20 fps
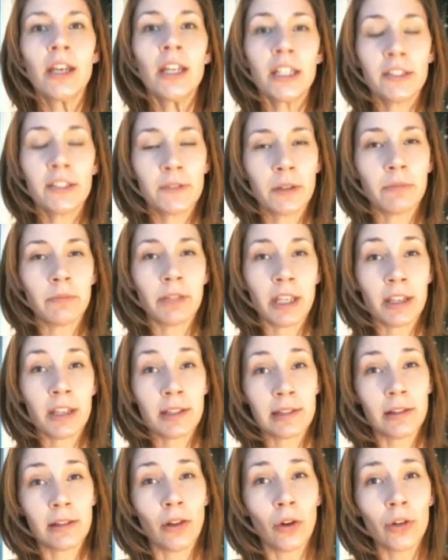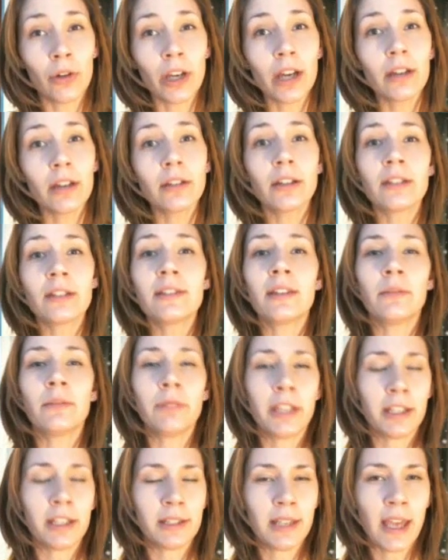if something is longer and
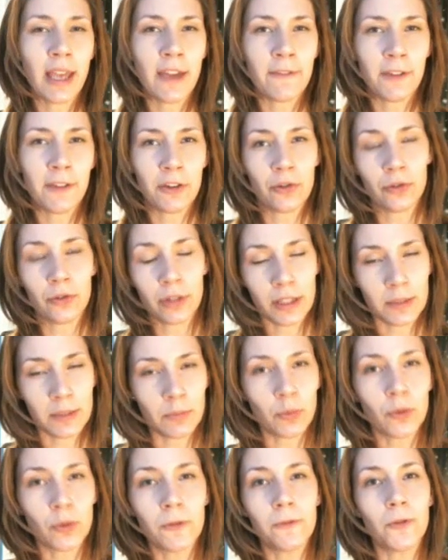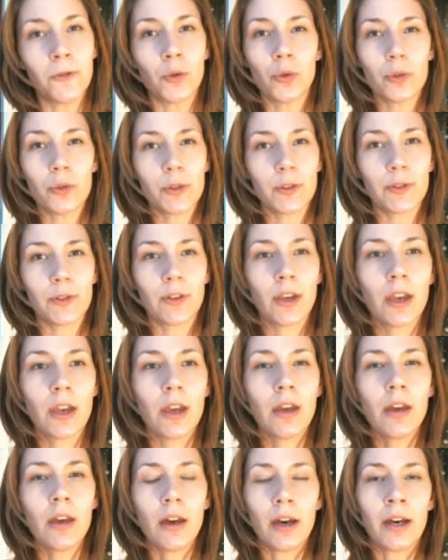something is heavier, or there's more force.
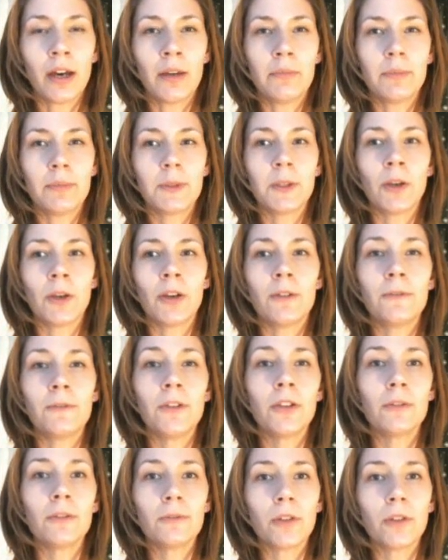So if you've